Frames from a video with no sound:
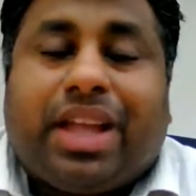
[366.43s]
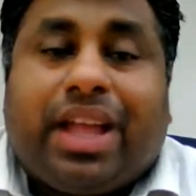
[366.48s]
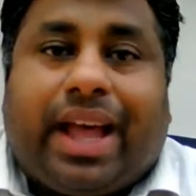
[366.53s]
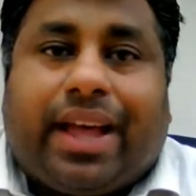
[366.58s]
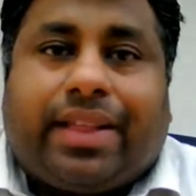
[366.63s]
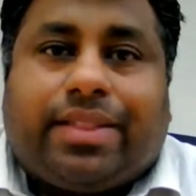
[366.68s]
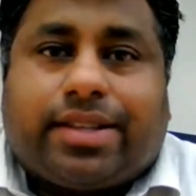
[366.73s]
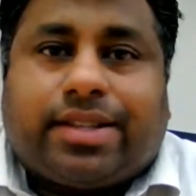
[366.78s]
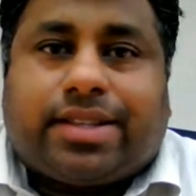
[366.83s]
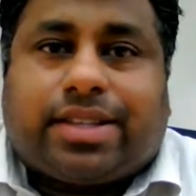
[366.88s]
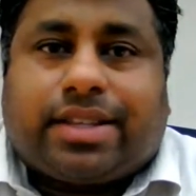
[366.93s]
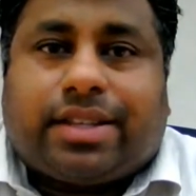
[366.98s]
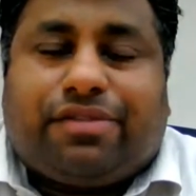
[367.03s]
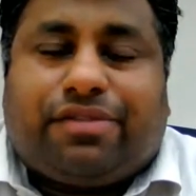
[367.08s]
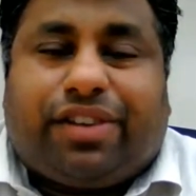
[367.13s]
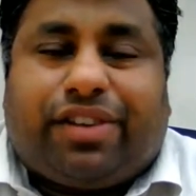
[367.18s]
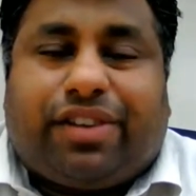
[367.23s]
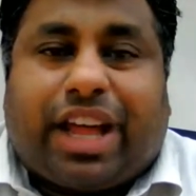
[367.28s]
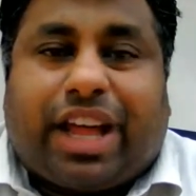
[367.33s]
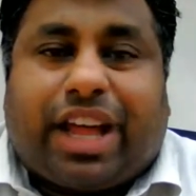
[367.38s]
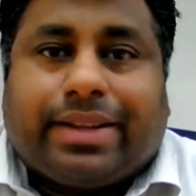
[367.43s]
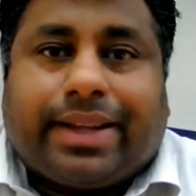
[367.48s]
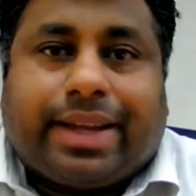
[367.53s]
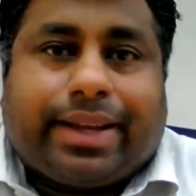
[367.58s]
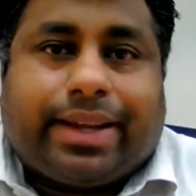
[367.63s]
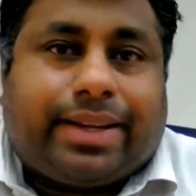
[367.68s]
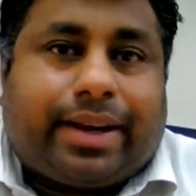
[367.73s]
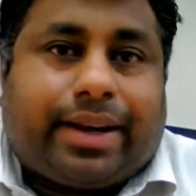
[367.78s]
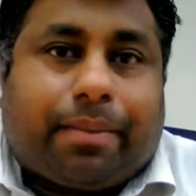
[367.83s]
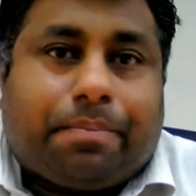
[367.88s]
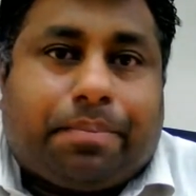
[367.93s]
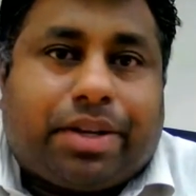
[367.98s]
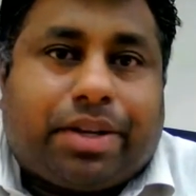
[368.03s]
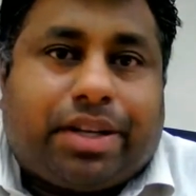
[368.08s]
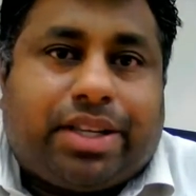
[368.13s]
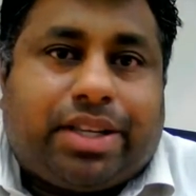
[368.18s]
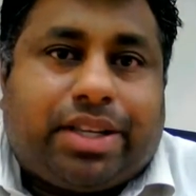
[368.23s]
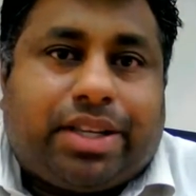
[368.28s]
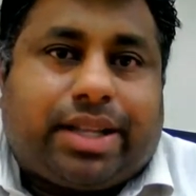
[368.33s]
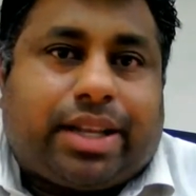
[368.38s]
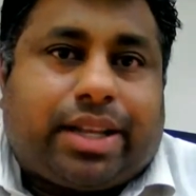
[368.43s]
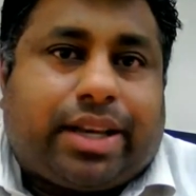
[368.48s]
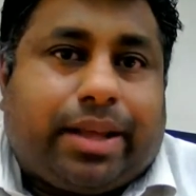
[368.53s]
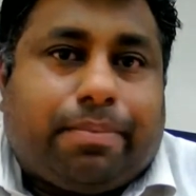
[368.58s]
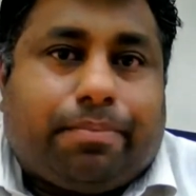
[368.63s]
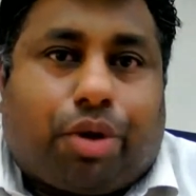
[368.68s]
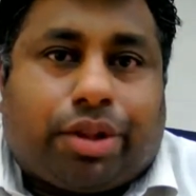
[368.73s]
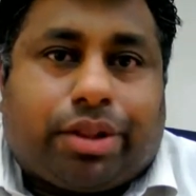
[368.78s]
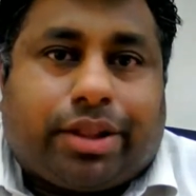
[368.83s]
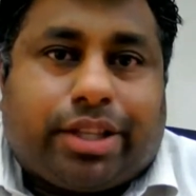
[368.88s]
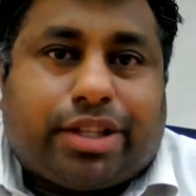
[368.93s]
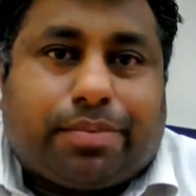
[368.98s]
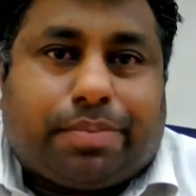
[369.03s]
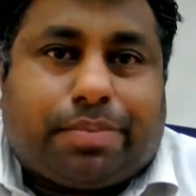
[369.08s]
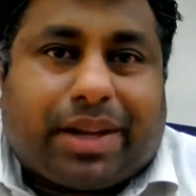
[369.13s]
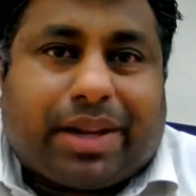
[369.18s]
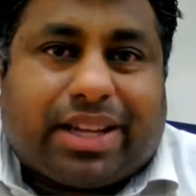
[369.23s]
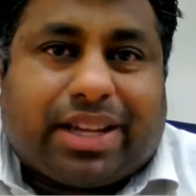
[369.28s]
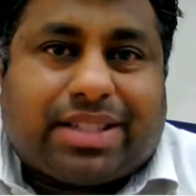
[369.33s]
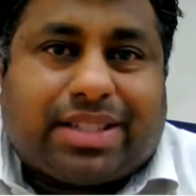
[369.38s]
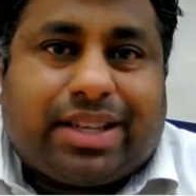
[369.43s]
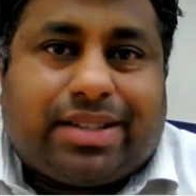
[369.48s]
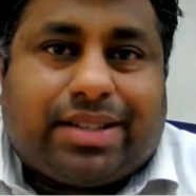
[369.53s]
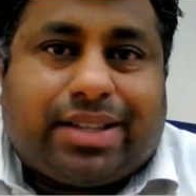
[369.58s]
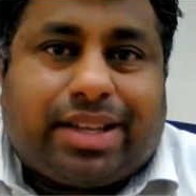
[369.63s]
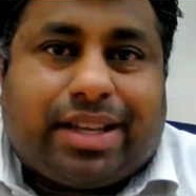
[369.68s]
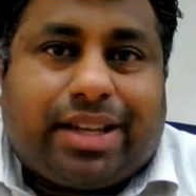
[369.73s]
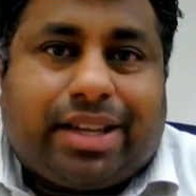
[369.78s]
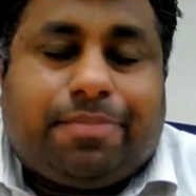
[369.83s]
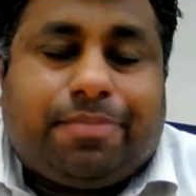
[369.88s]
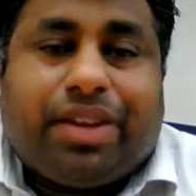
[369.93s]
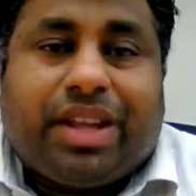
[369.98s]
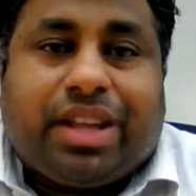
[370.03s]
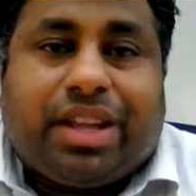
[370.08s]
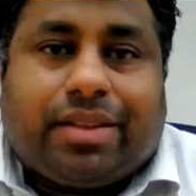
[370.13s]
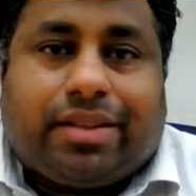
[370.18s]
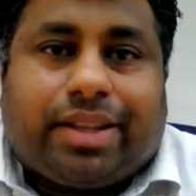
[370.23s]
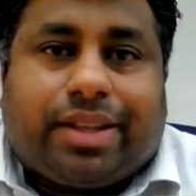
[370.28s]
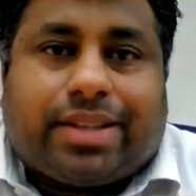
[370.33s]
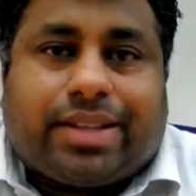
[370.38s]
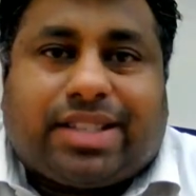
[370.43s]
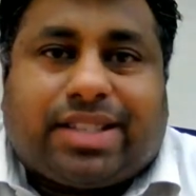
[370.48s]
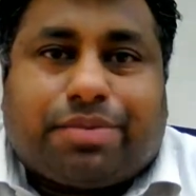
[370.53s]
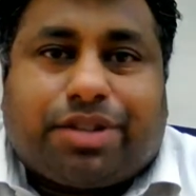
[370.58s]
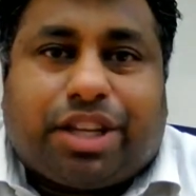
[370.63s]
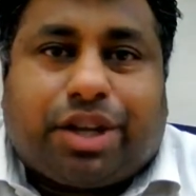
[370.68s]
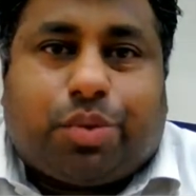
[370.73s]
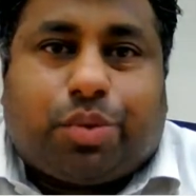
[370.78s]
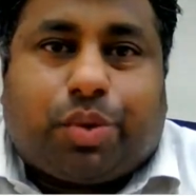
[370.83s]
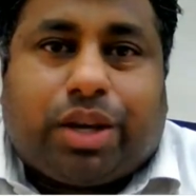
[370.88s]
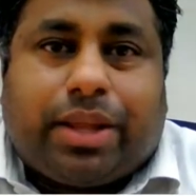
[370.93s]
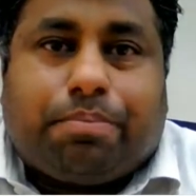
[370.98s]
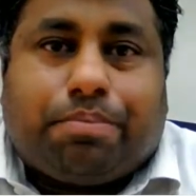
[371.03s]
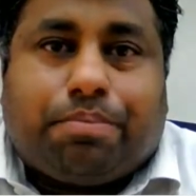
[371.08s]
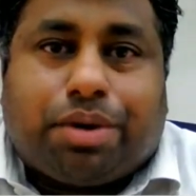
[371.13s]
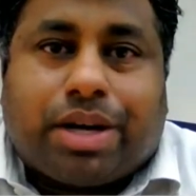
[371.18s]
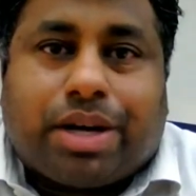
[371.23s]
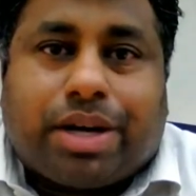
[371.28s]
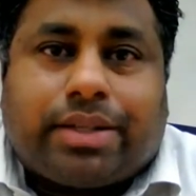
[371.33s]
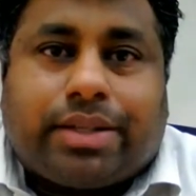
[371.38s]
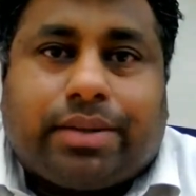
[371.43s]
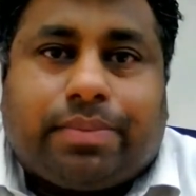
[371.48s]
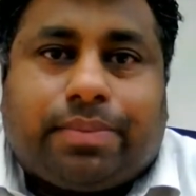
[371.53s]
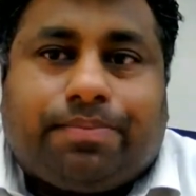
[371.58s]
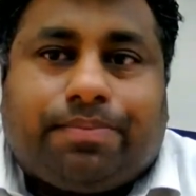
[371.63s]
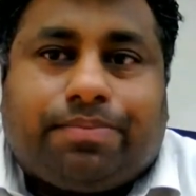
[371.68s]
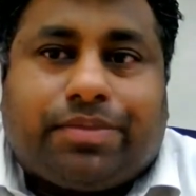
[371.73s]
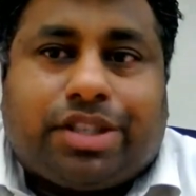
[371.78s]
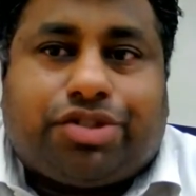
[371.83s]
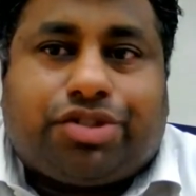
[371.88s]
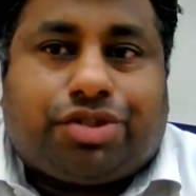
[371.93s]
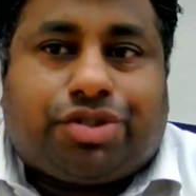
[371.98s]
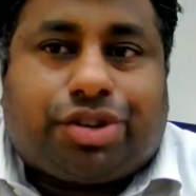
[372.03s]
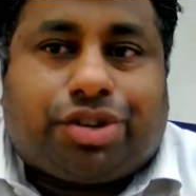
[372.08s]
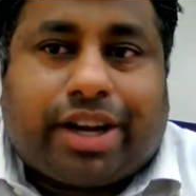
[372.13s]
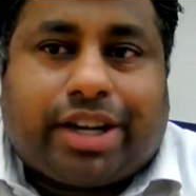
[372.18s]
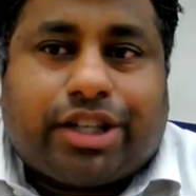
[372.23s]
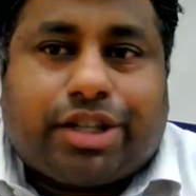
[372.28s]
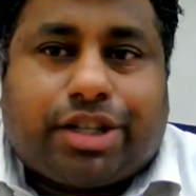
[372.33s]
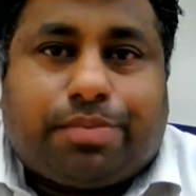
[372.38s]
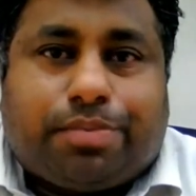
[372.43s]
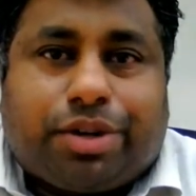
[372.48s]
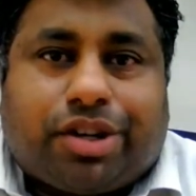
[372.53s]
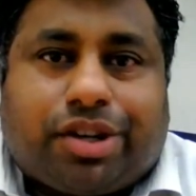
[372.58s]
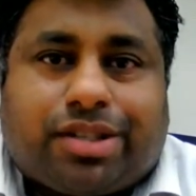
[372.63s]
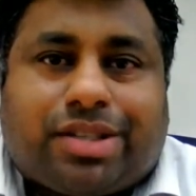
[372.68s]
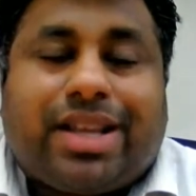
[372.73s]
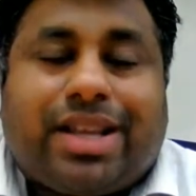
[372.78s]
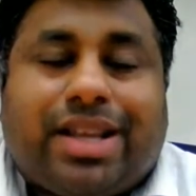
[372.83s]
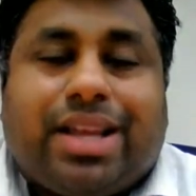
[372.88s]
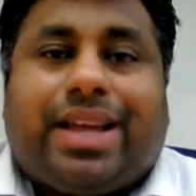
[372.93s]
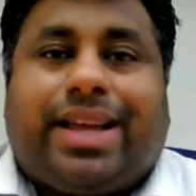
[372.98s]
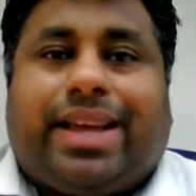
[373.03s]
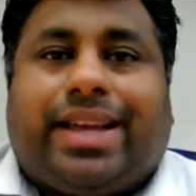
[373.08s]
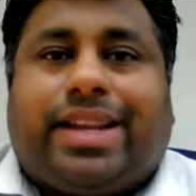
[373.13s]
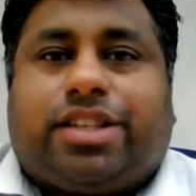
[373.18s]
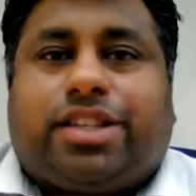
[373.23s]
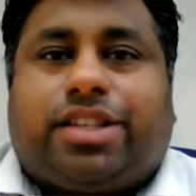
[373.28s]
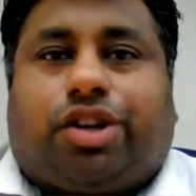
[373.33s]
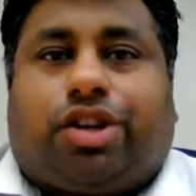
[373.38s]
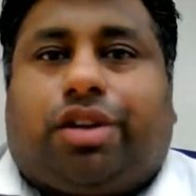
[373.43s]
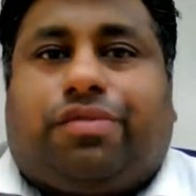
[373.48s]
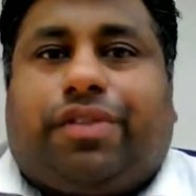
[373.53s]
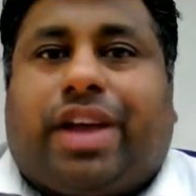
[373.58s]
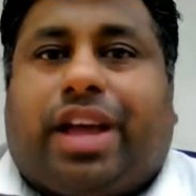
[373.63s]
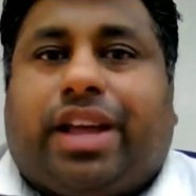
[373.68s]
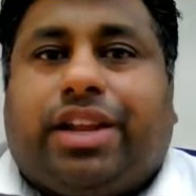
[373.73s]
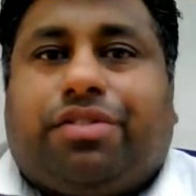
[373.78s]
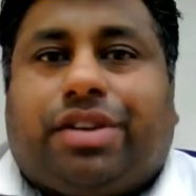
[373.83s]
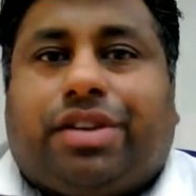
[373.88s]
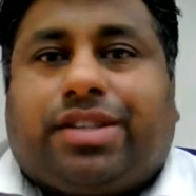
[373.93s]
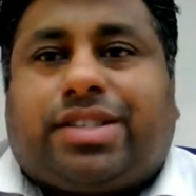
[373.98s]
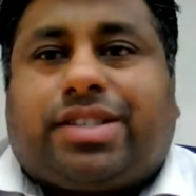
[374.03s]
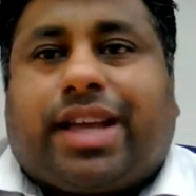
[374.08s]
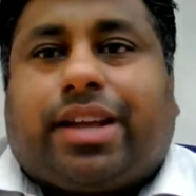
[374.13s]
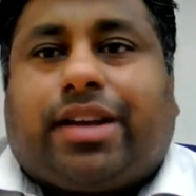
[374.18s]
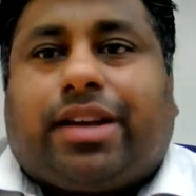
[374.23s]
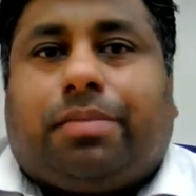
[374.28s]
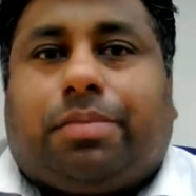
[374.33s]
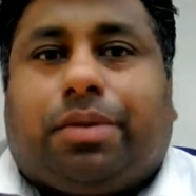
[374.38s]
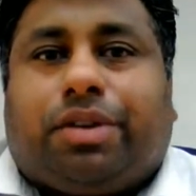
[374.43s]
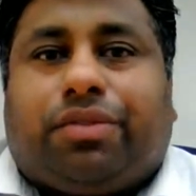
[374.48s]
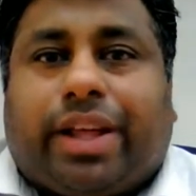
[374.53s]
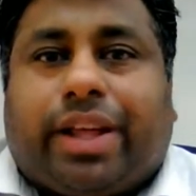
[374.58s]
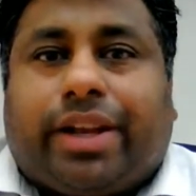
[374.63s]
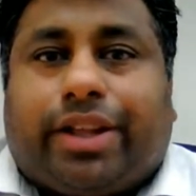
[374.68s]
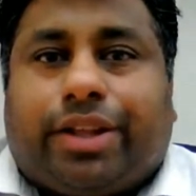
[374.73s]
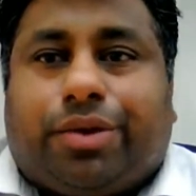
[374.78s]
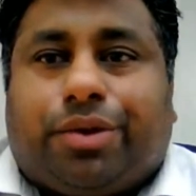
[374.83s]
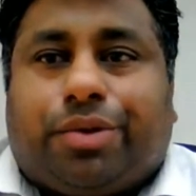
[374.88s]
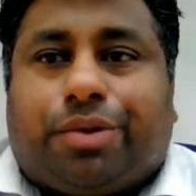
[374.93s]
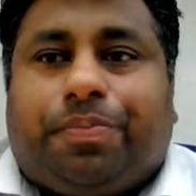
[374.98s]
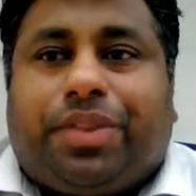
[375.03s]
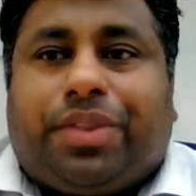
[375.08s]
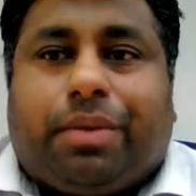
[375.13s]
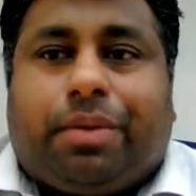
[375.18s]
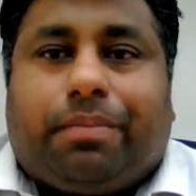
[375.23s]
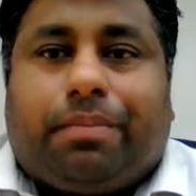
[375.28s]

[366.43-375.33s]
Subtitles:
and these fly-by-night companies that import these plastics in, they subsequently burn this trash because it is not of any recyclable value.